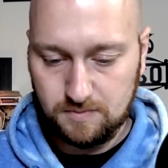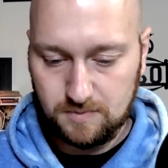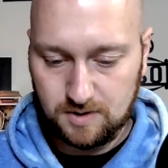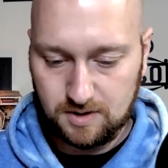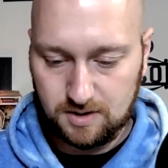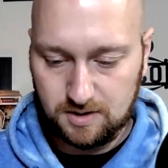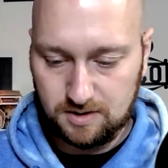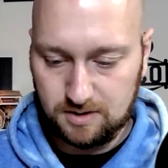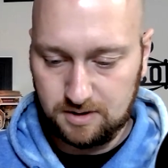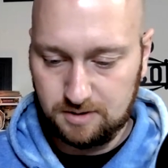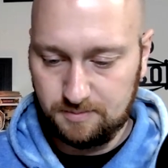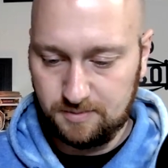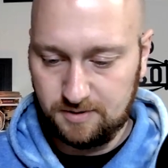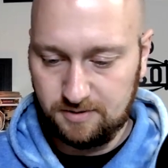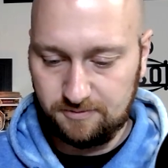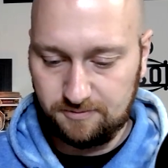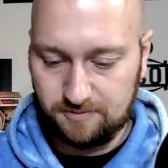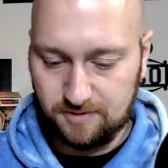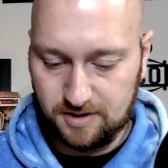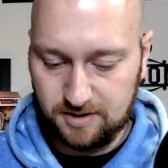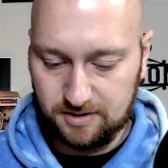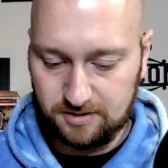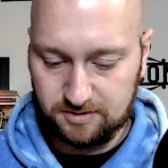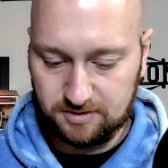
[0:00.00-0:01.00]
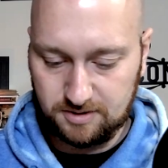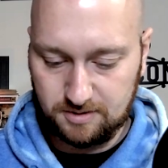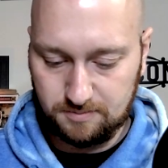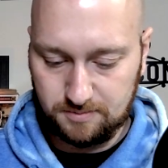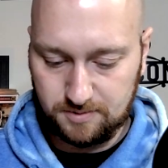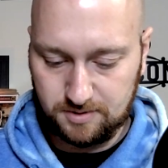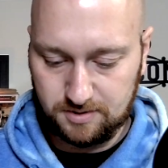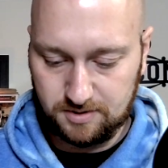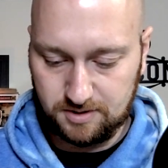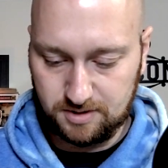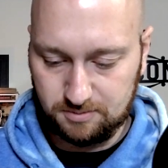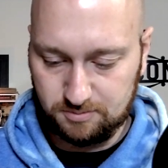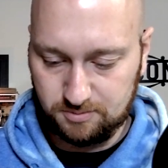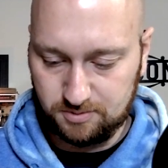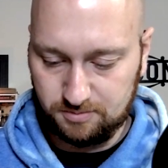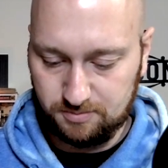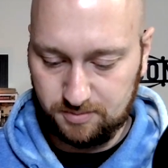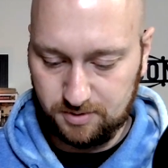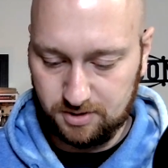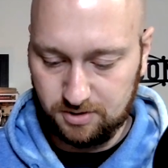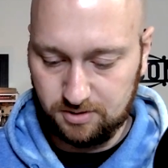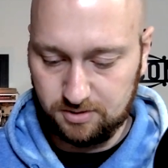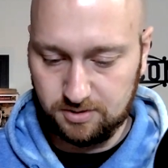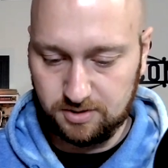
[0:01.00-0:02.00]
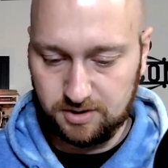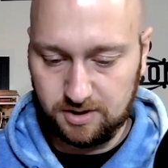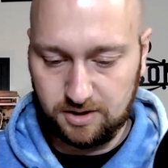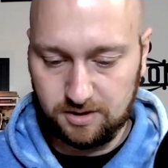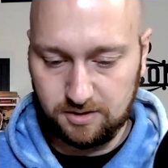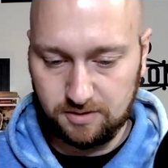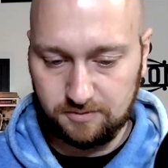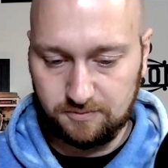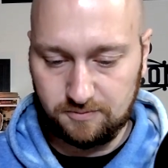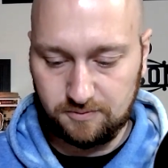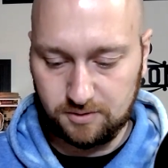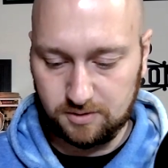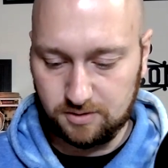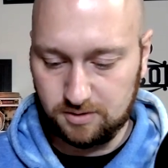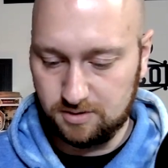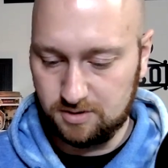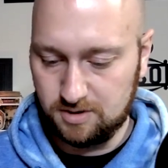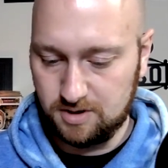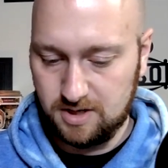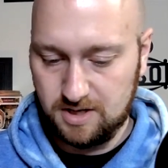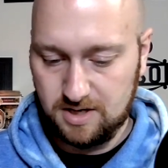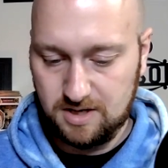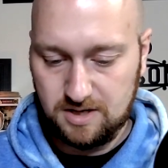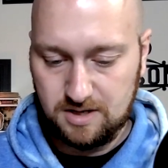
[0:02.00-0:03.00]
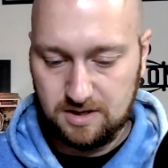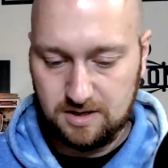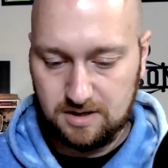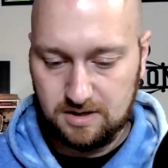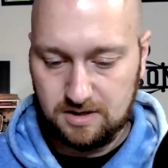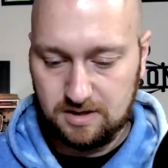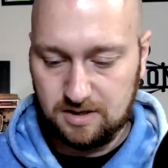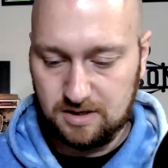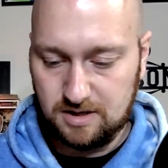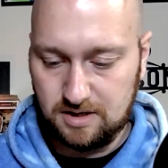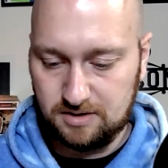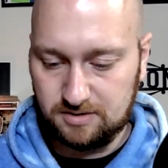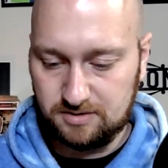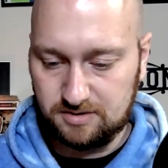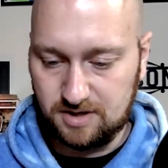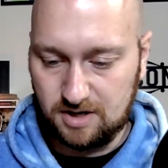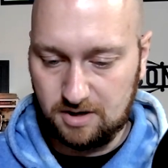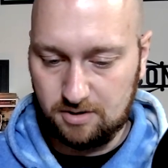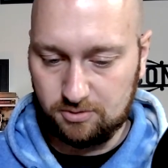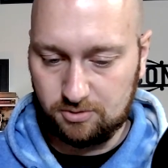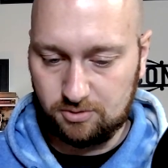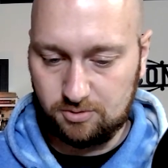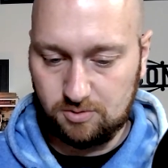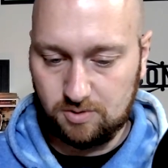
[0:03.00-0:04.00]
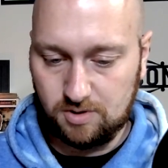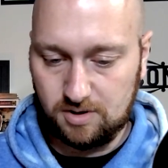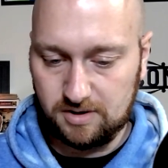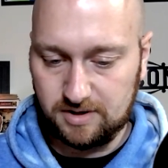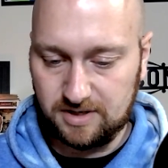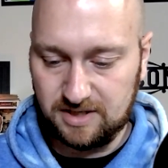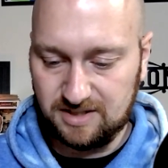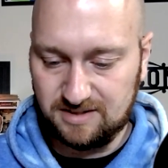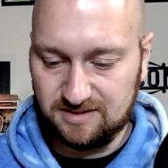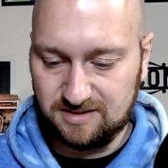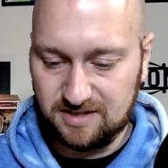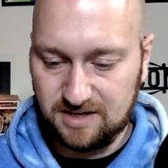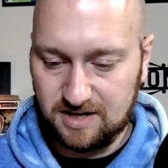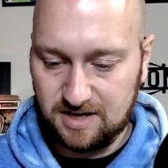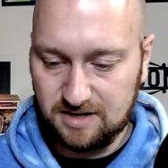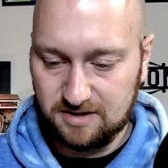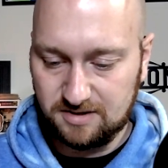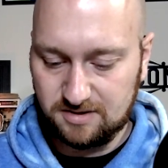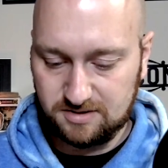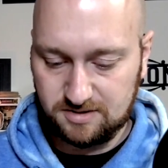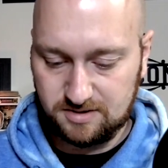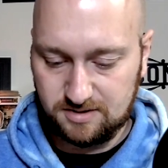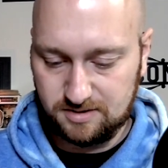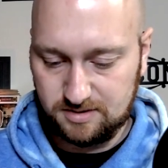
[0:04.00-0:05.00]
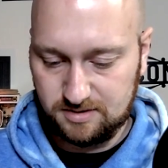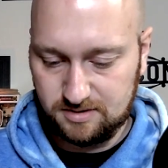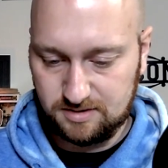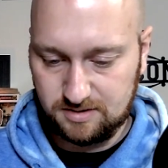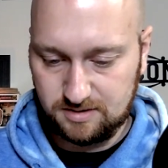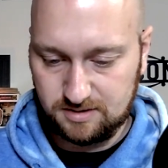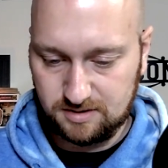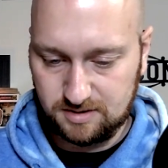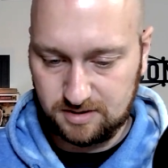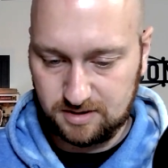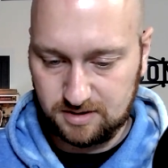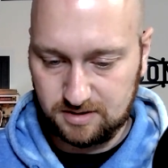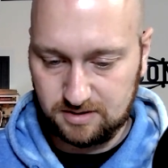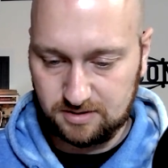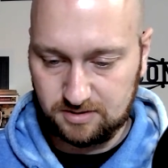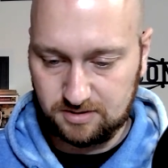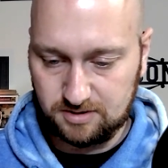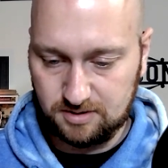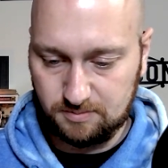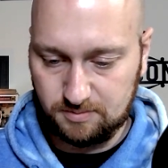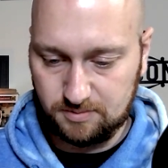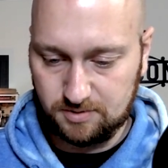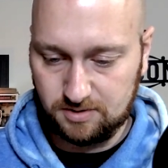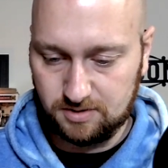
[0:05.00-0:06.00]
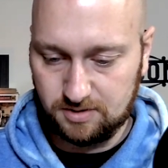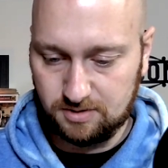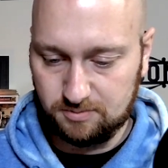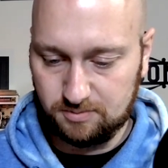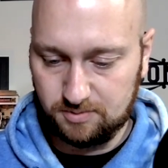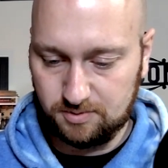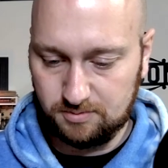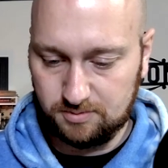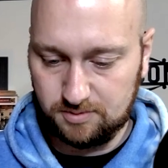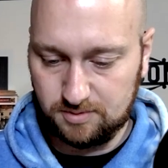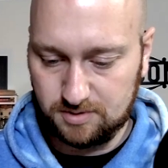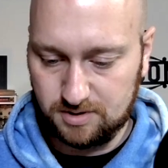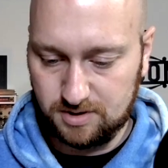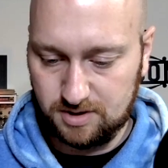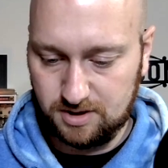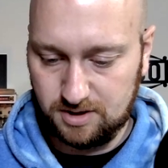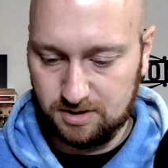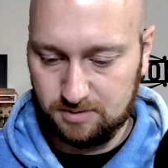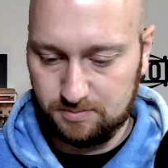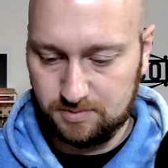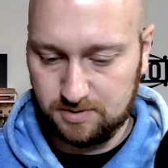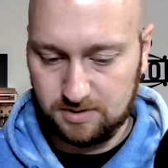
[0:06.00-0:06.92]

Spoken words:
Let me find something that would be good here for a sound quality test, and something that we will keep.